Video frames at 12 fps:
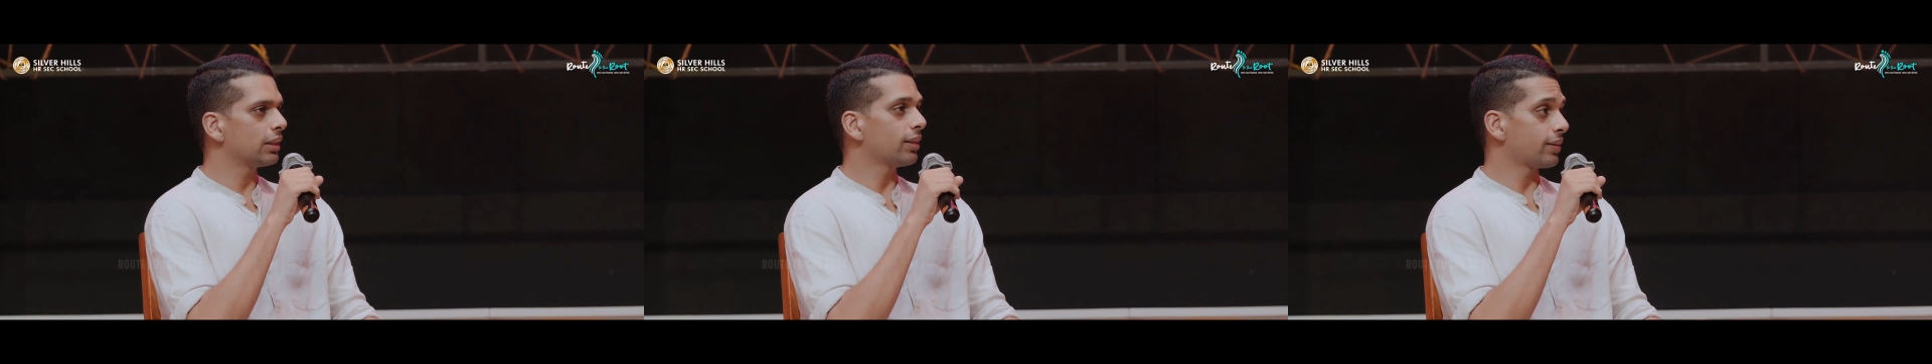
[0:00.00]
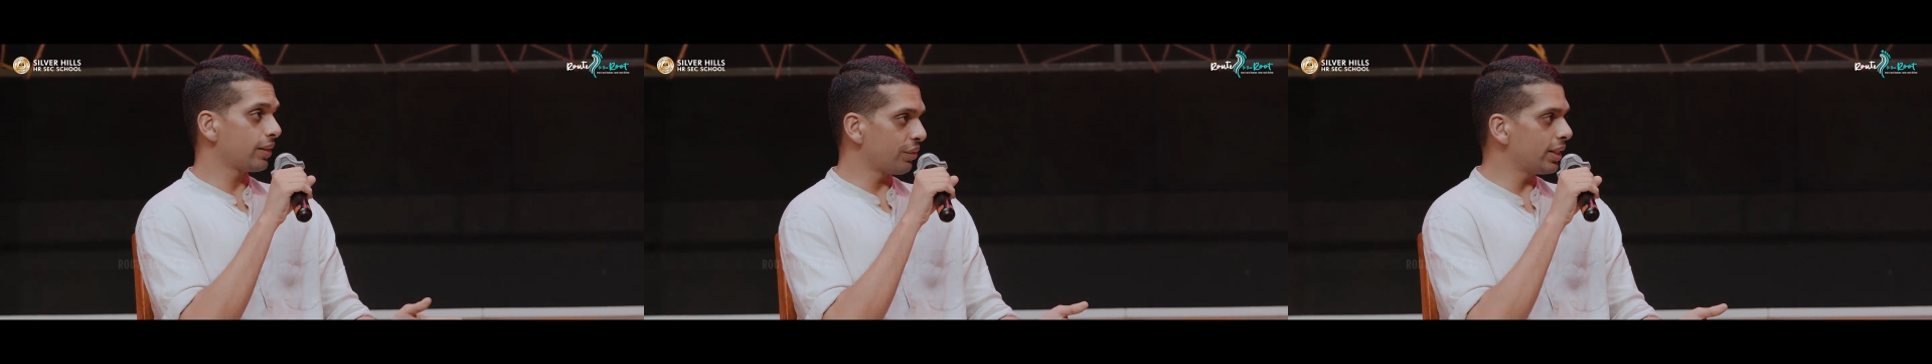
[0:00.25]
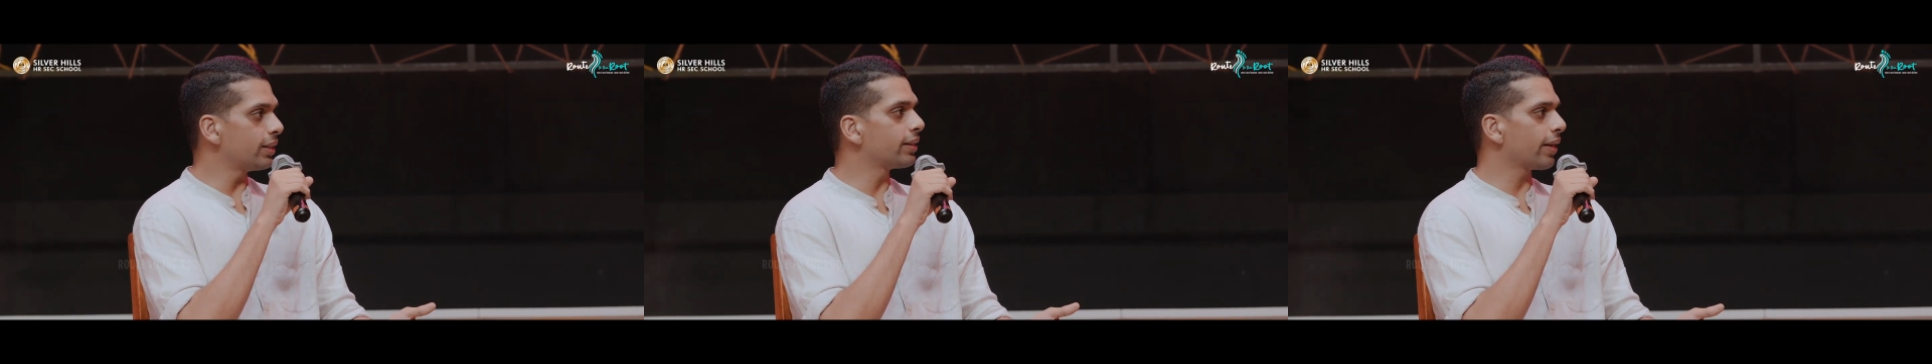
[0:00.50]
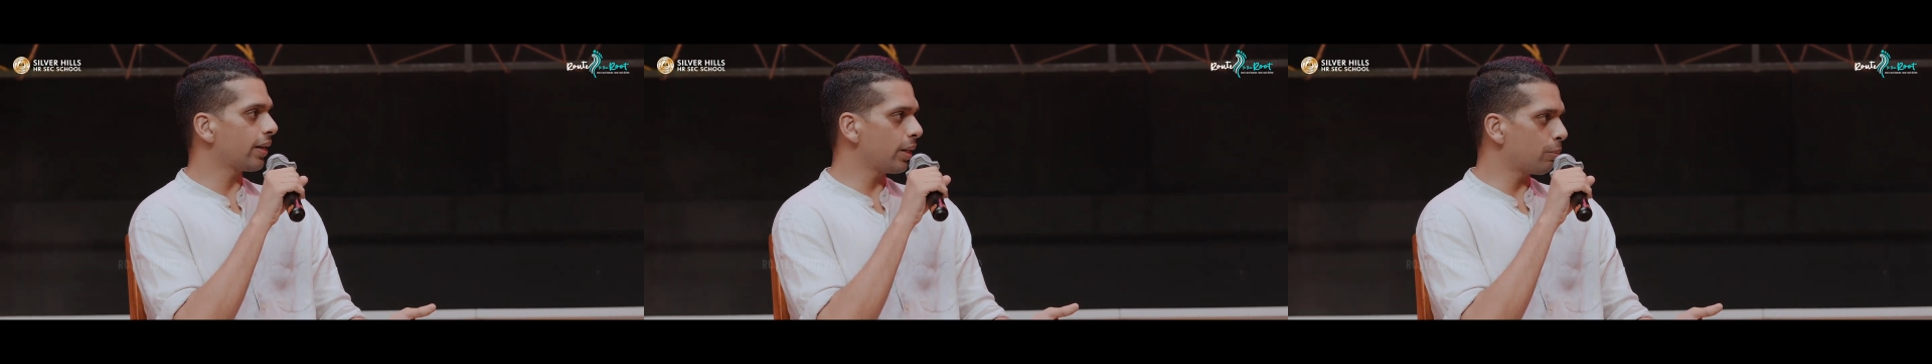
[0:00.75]
that's a very
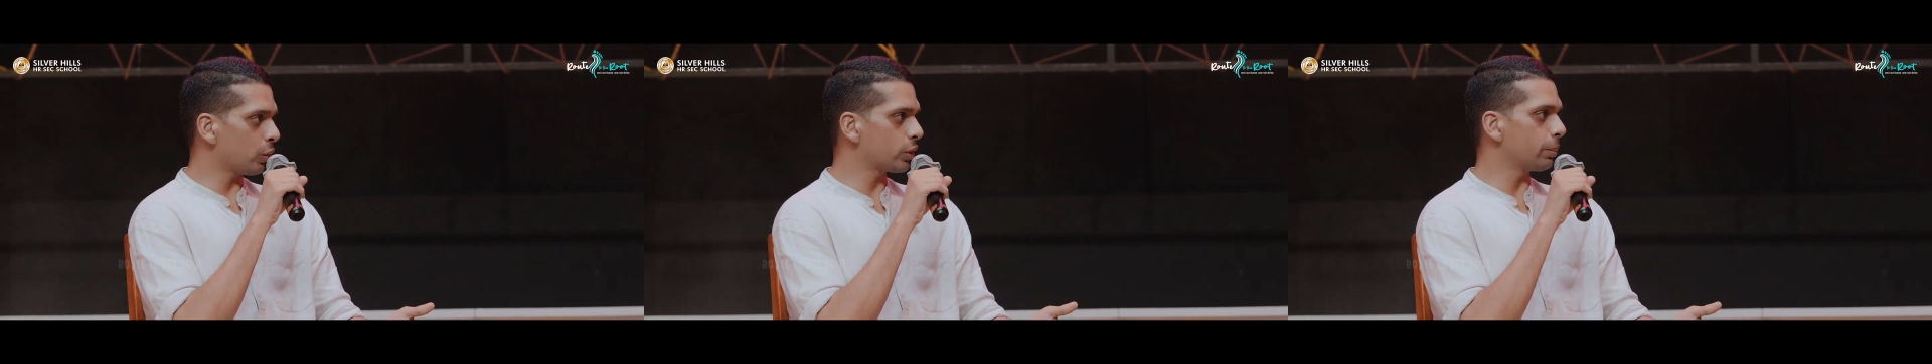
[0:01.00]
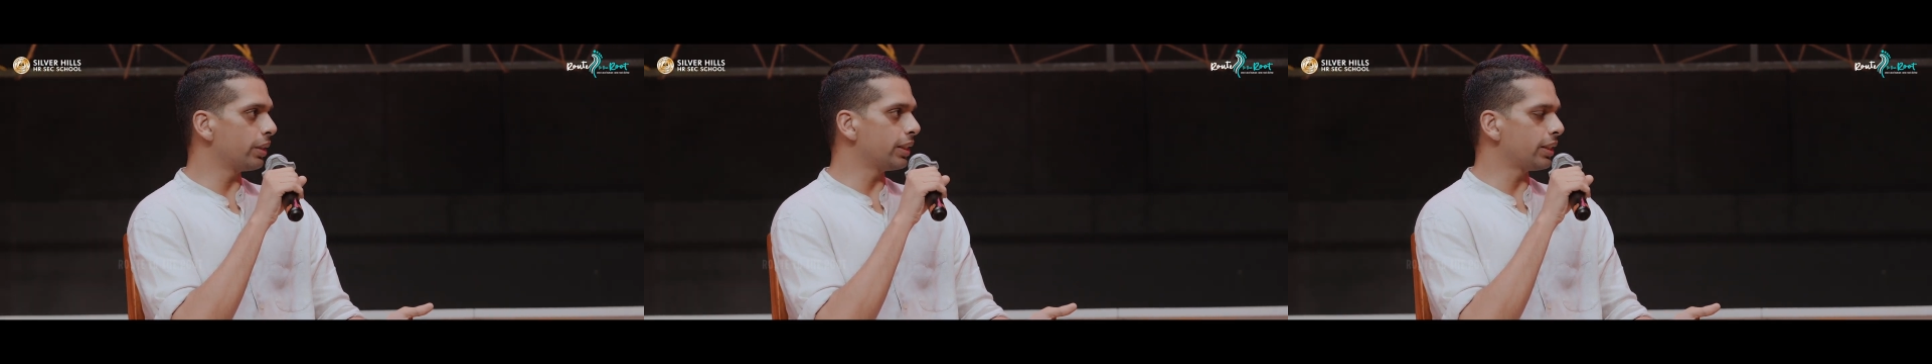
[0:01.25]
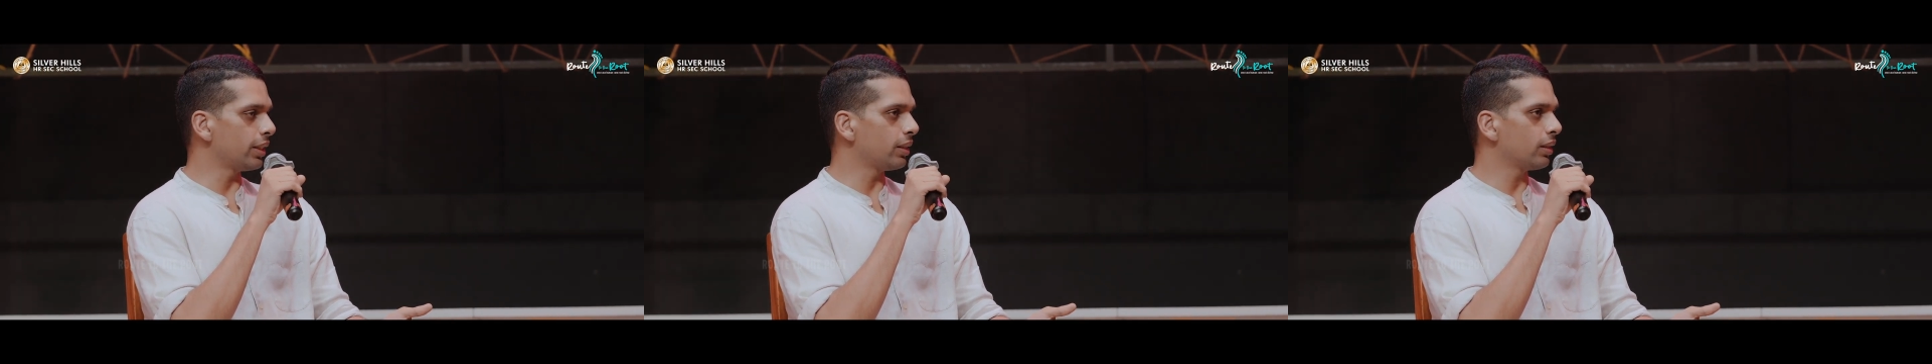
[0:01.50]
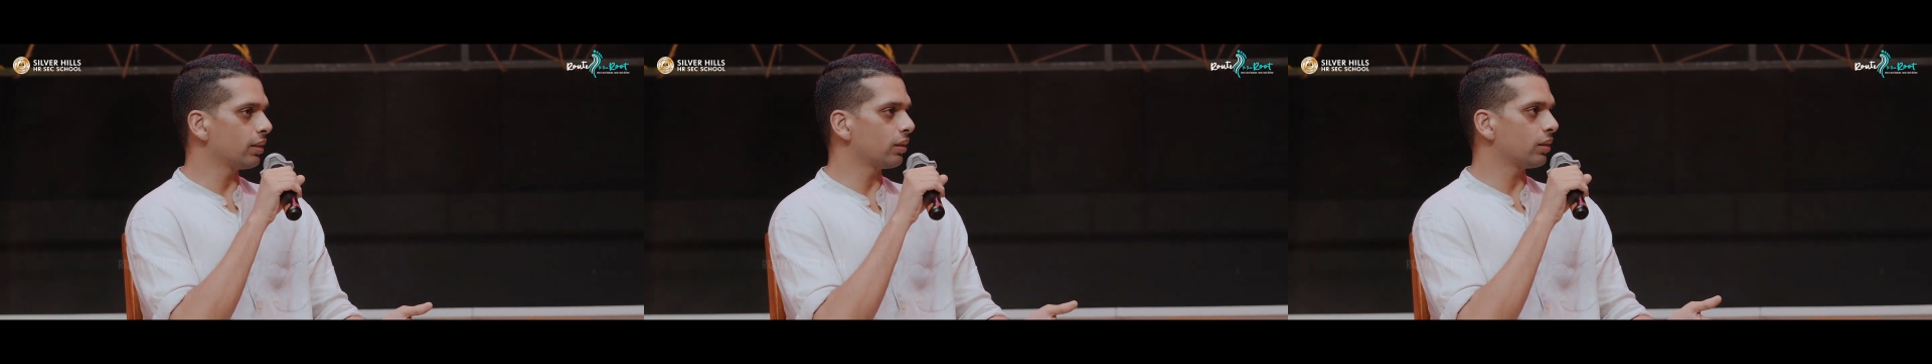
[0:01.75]
scary possibility.
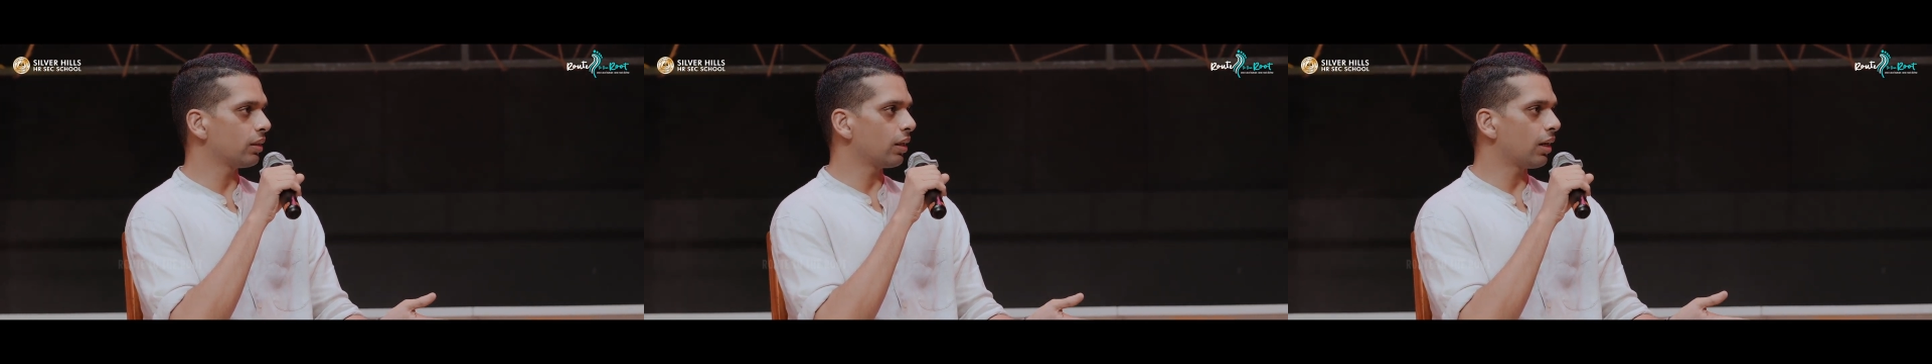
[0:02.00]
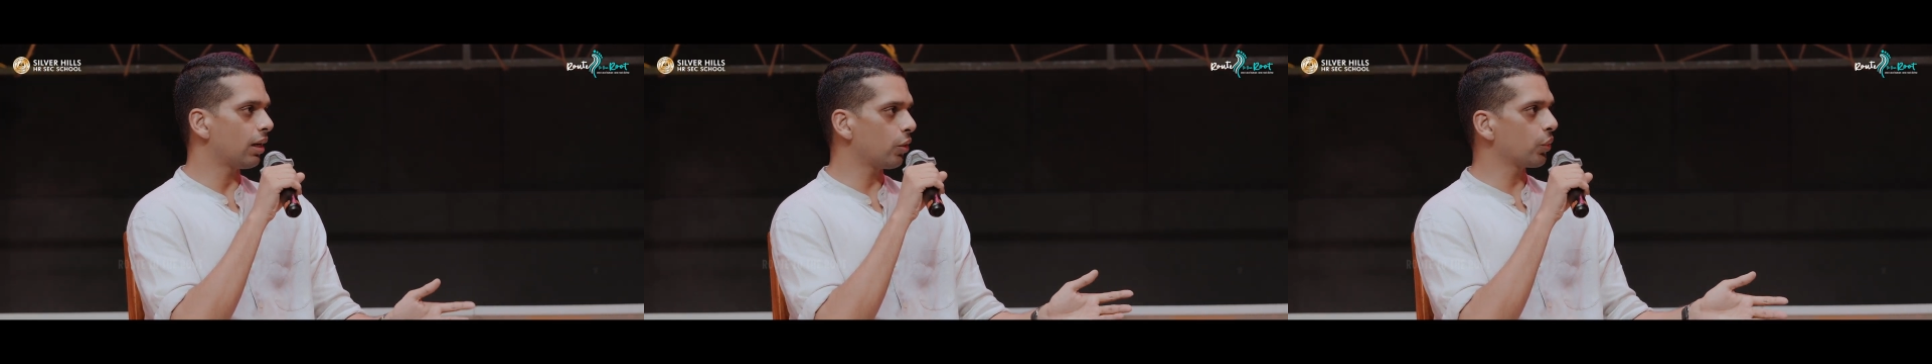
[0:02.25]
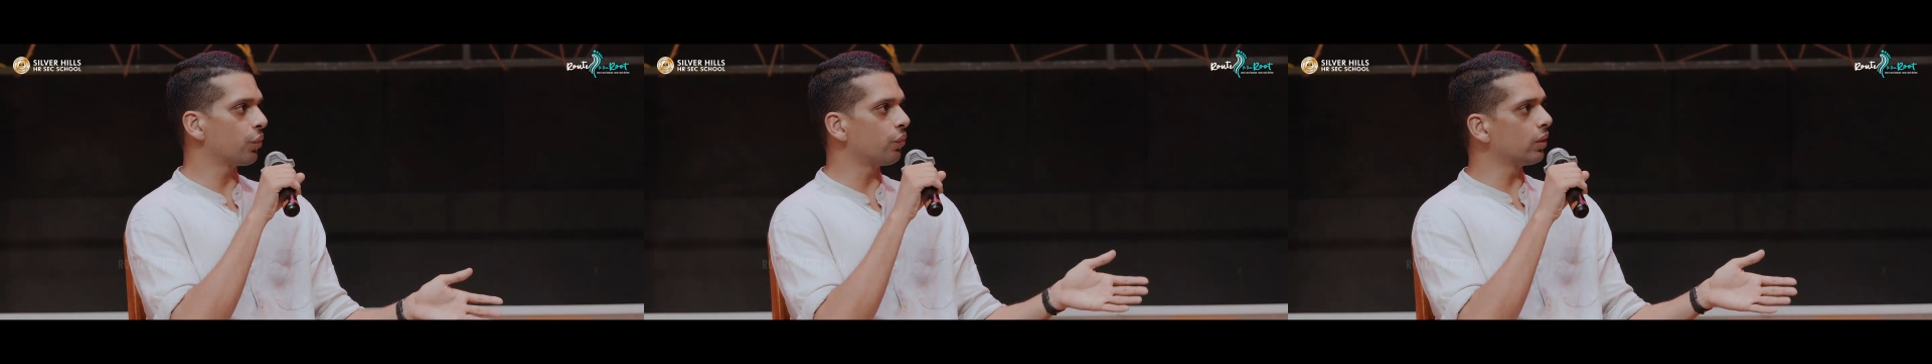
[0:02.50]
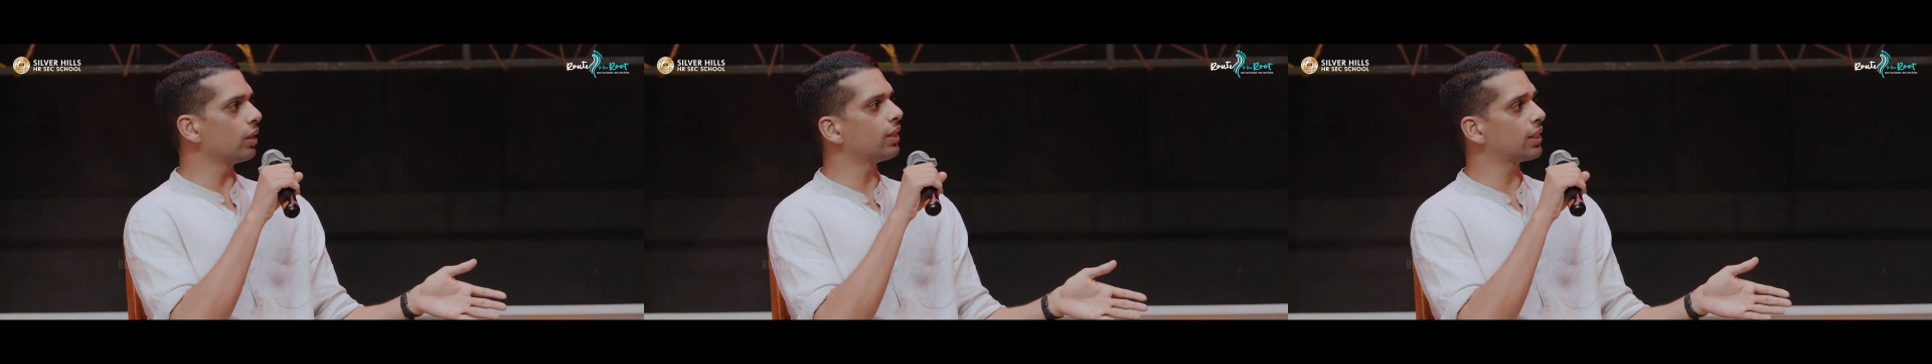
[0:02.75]
How the
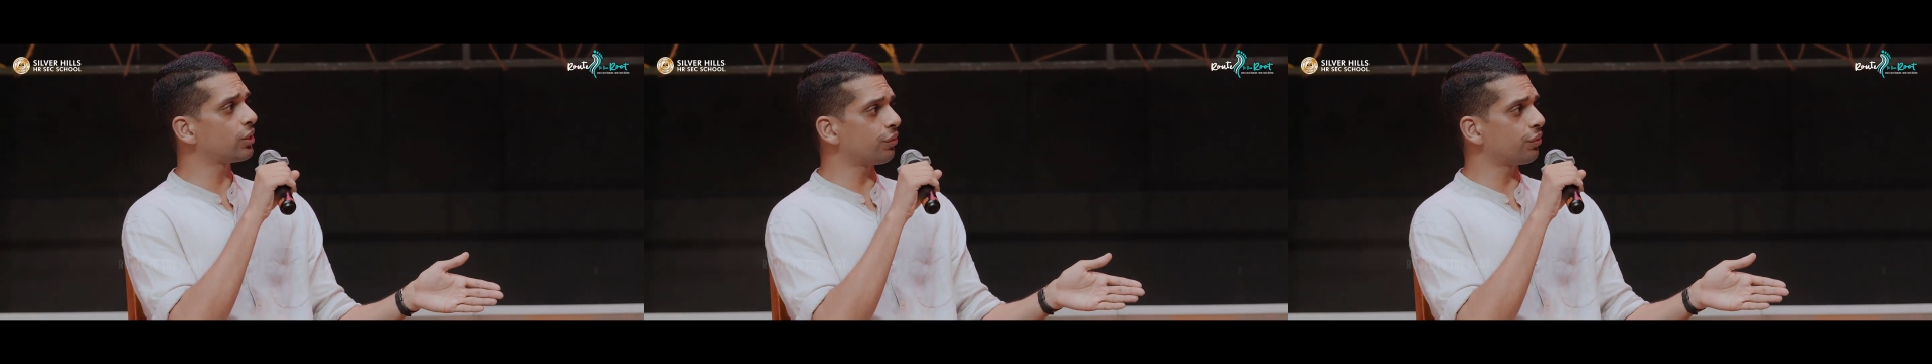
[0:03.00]
world has